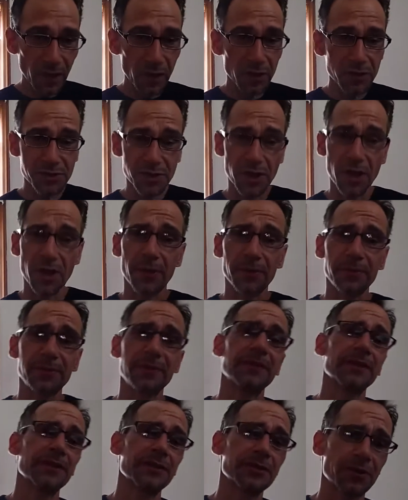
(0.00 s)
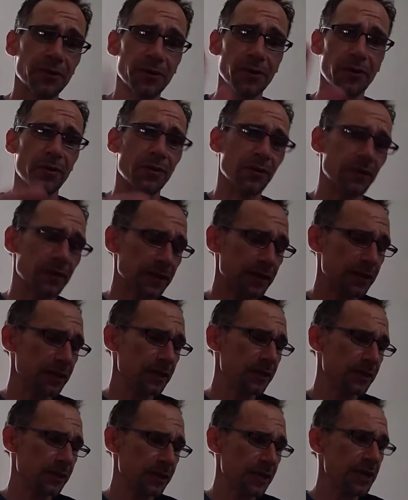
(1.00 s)
So this girl
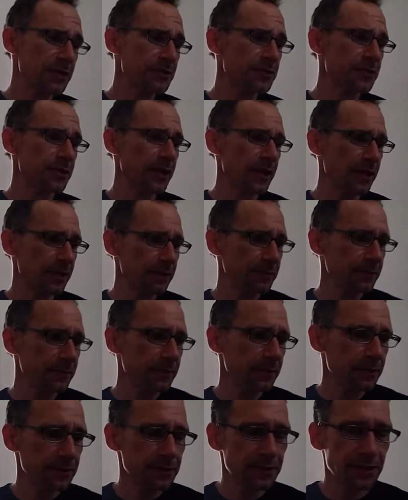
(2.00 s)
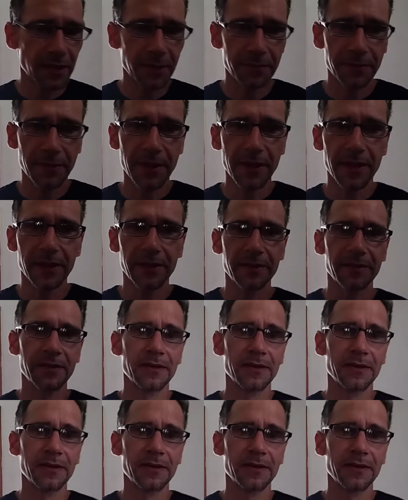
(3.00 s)
yesterday, same thing.